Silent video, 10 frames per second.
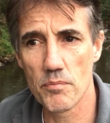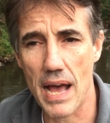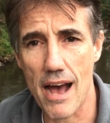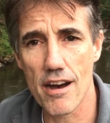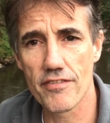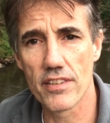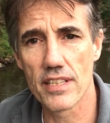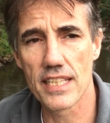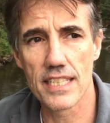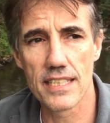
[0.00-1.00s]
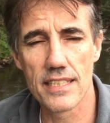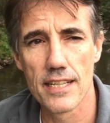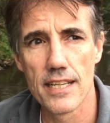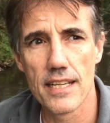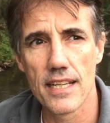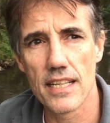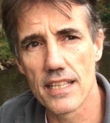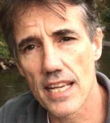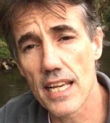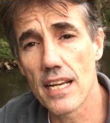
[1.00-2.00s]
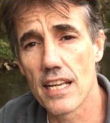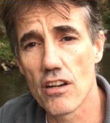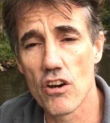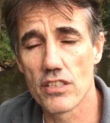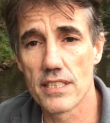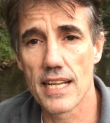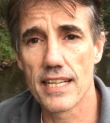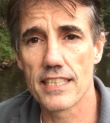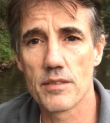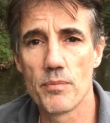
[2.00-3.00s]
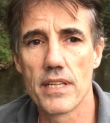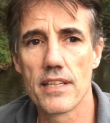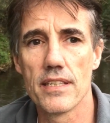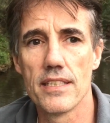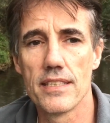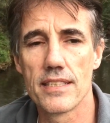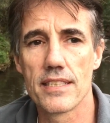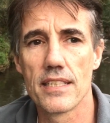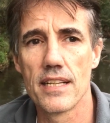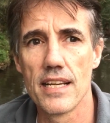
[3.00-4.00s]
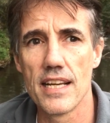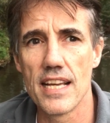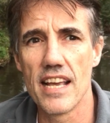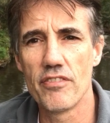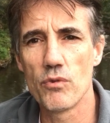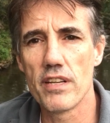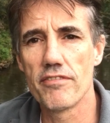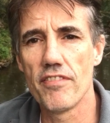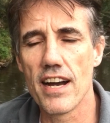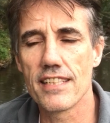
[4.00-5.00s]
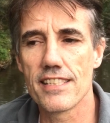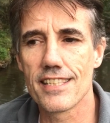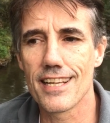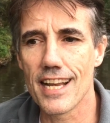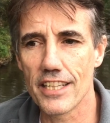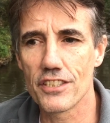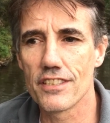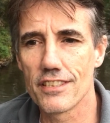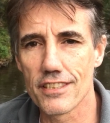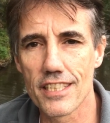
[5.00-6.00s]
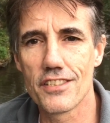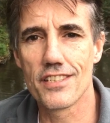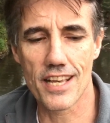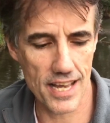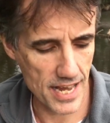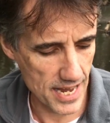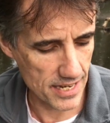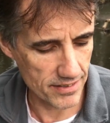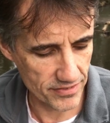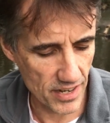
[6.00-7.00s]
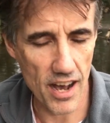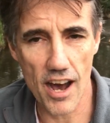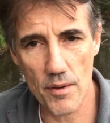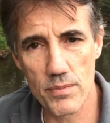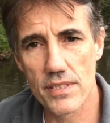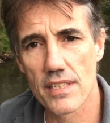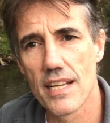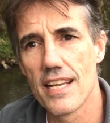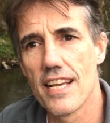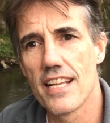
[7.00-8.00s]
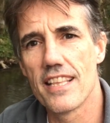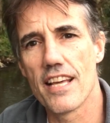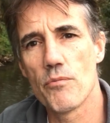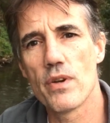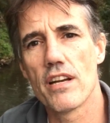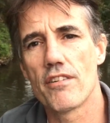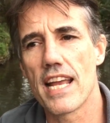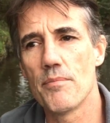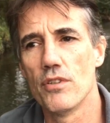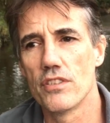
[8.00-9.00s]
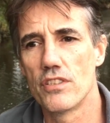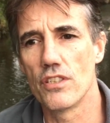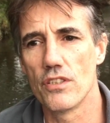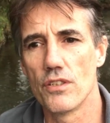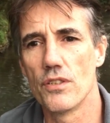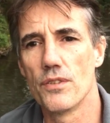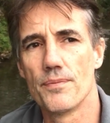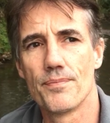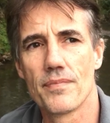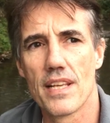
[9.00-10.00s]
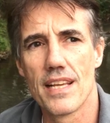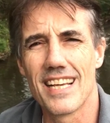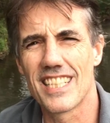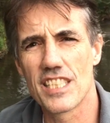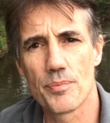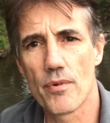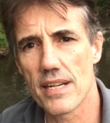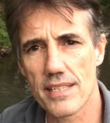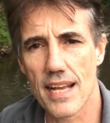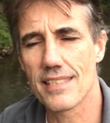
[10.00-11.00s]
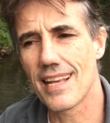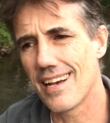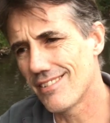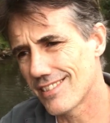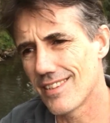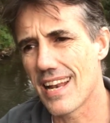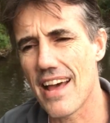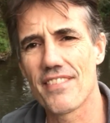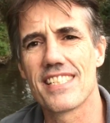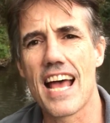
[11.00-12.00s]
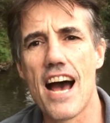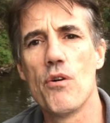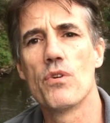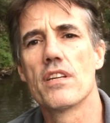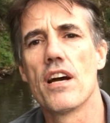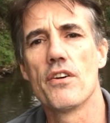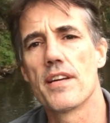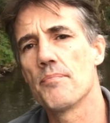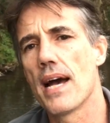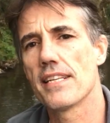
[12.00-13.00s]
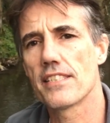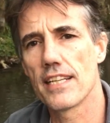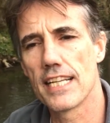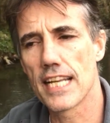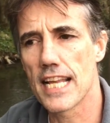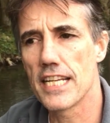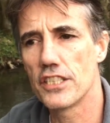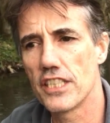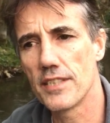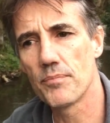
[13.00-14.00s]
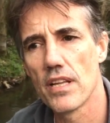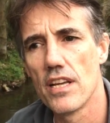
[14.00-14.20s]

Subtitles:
powerful in the healing context, because if we find this connection to this King of Cups, then we are able to express ourselves and have this outward going masculine energy